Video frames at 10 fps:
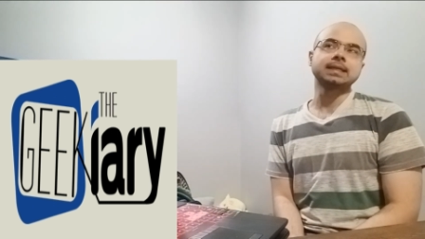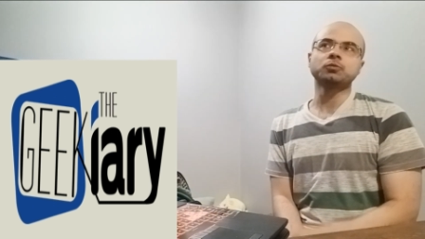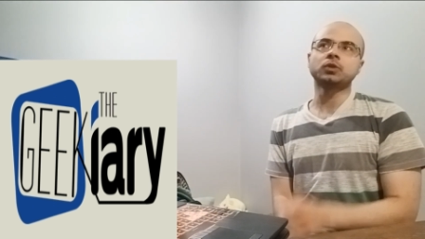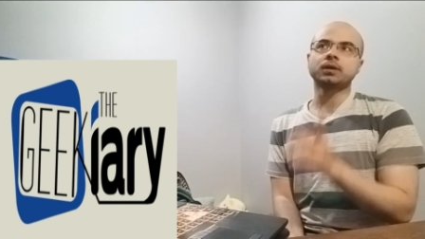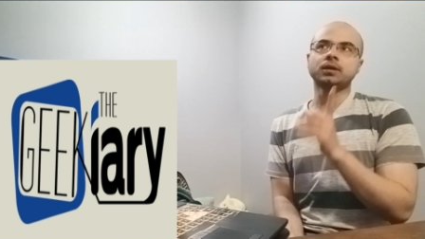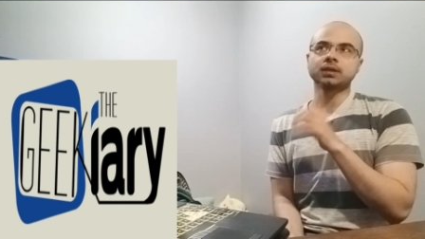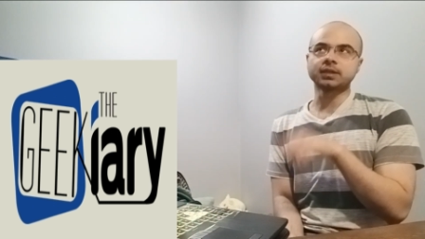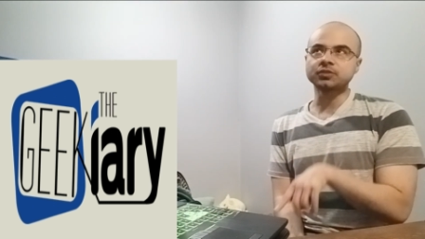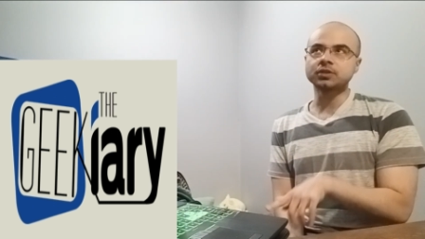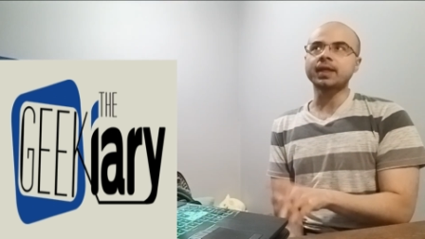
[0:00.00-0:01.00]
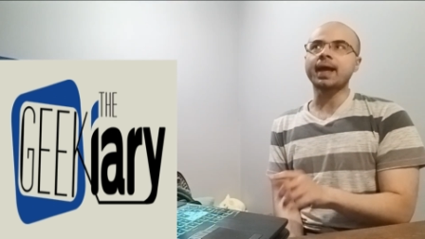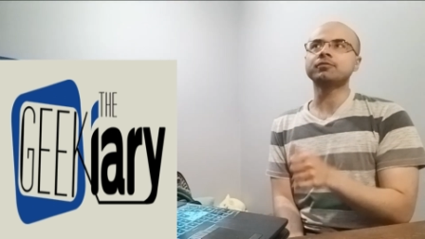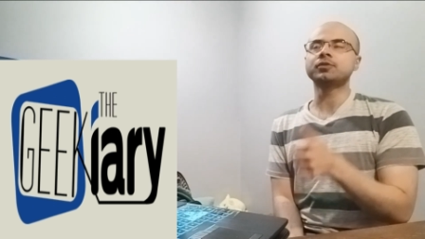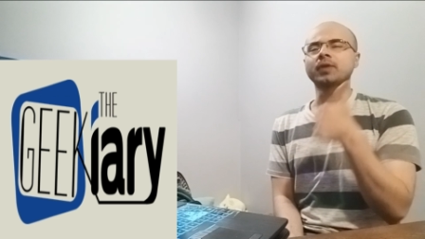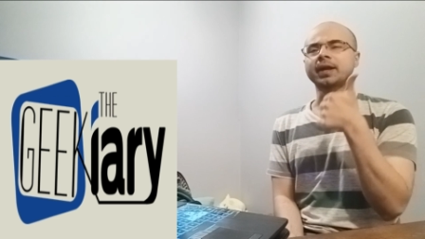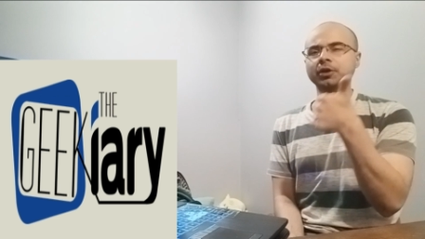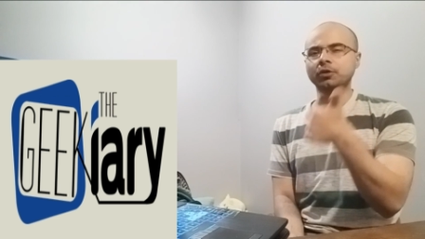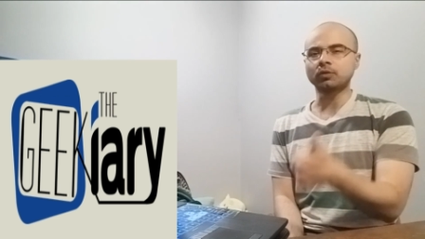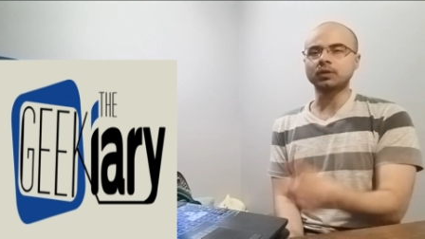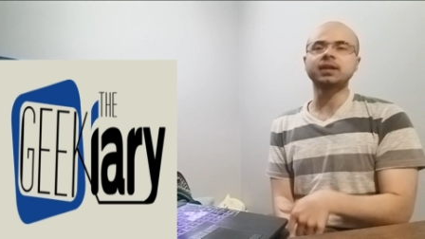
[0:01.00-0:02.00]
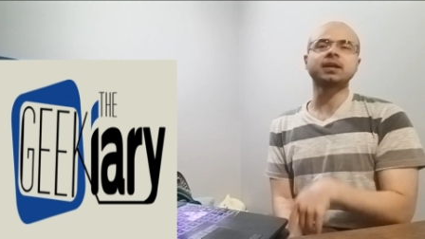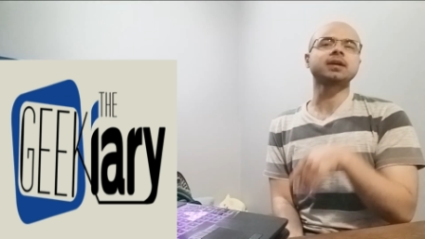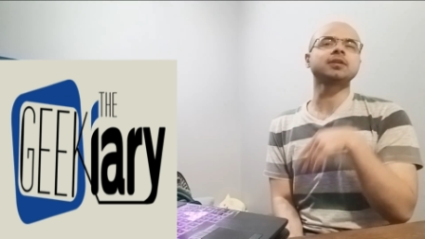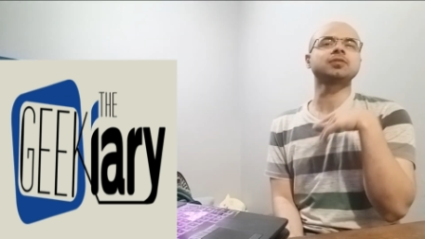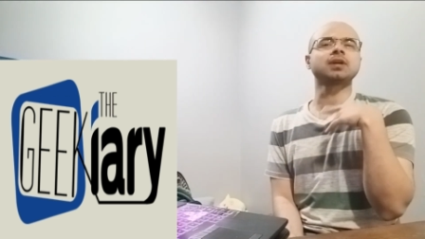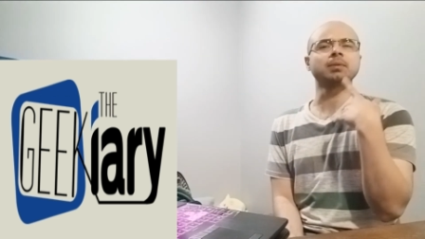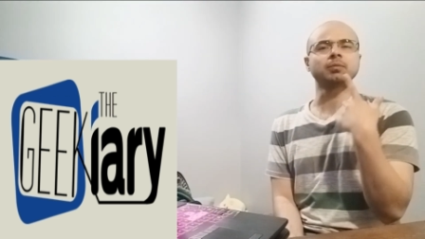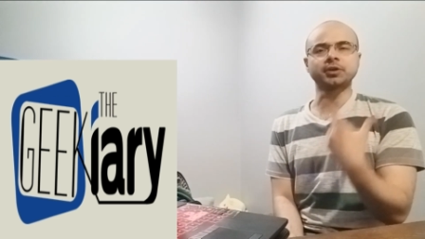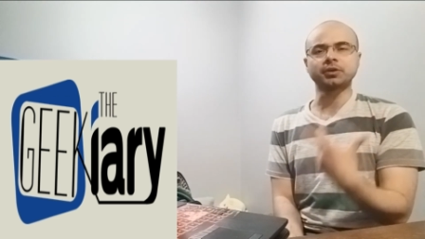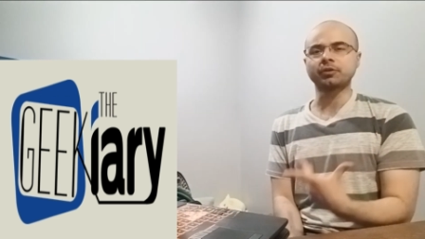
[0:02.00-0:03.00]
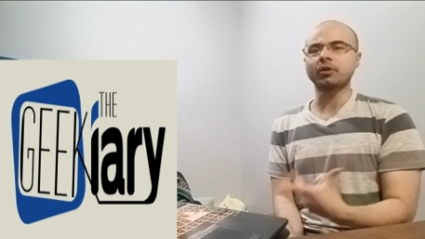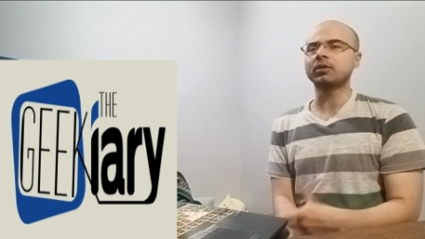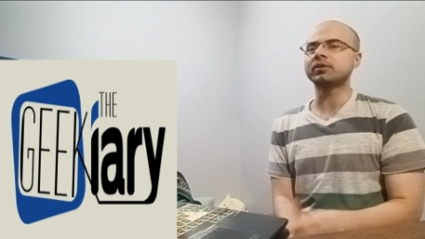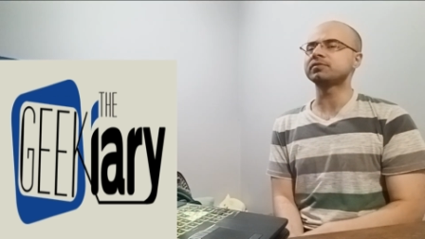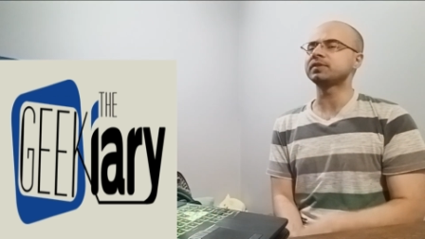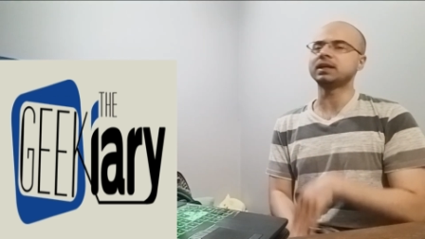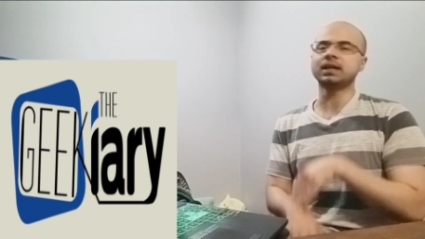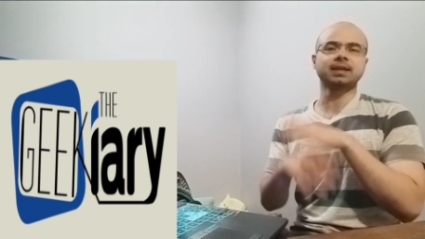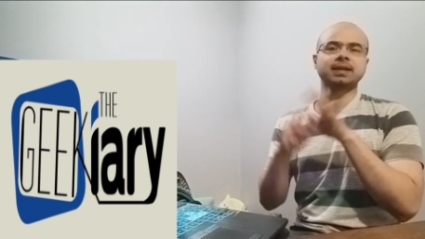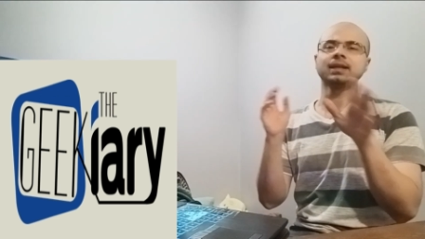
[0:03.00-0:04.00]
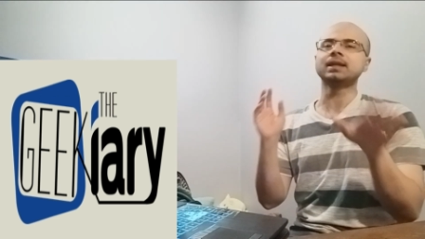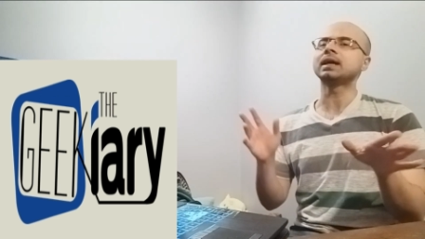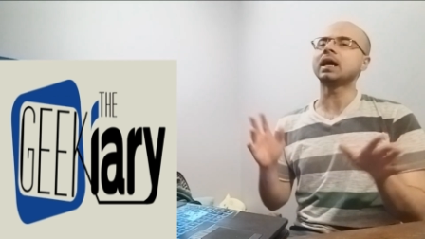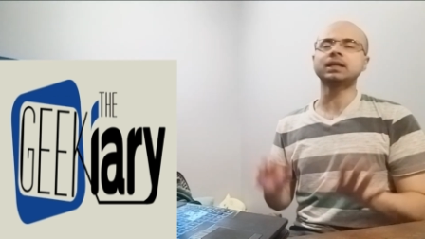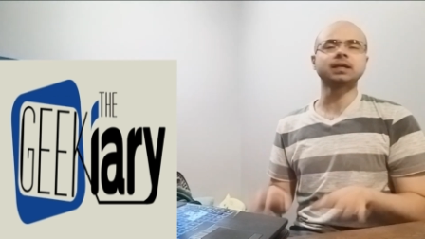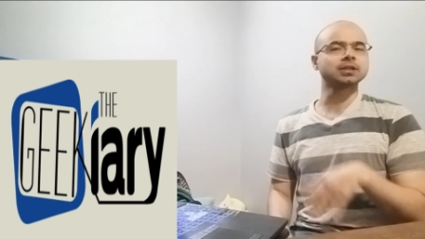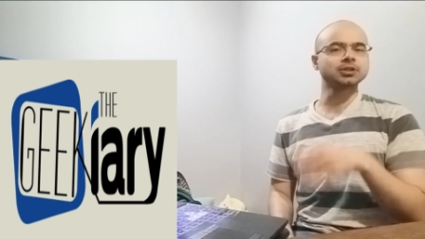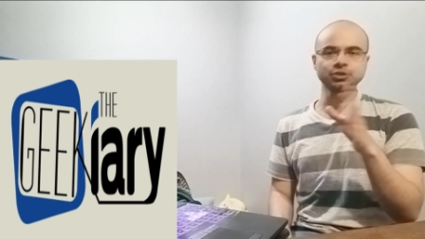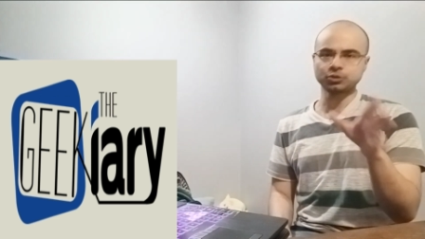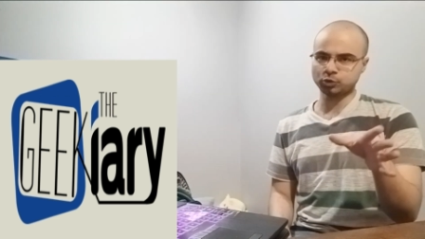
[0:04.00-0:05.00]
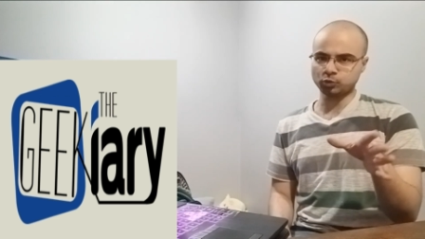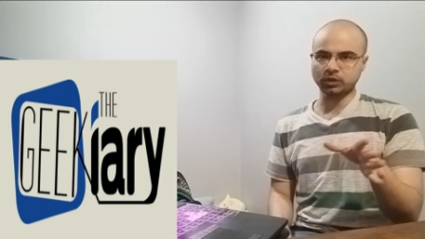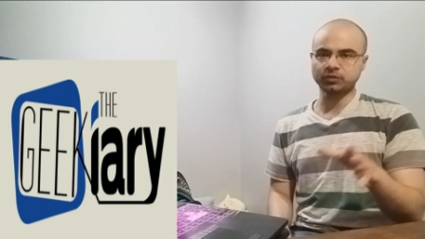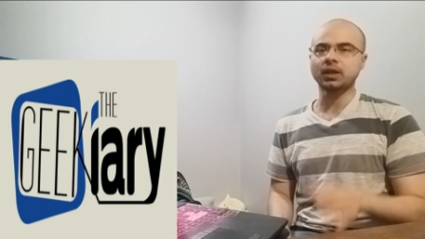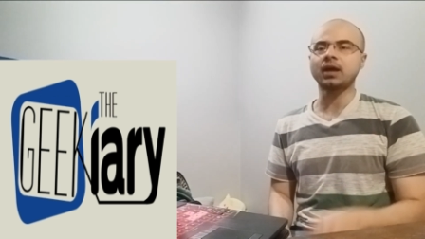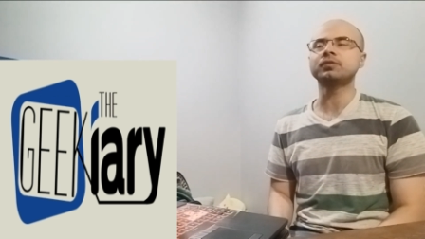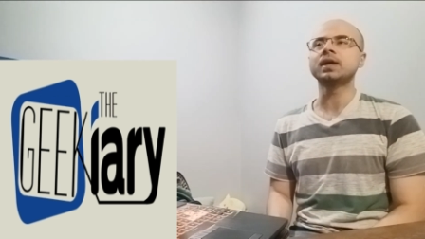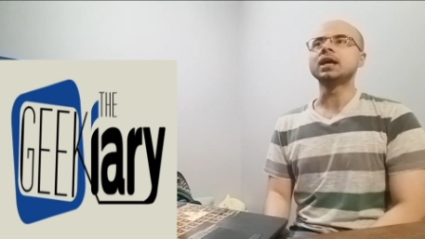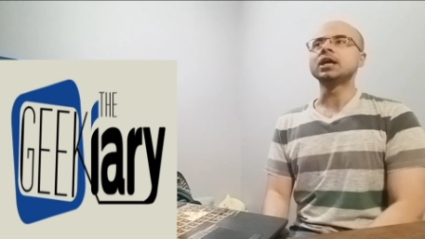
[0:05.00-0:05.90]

uh, contestants have to write their own lyrics, come up with choreography, yada yada yada, the usual stuff.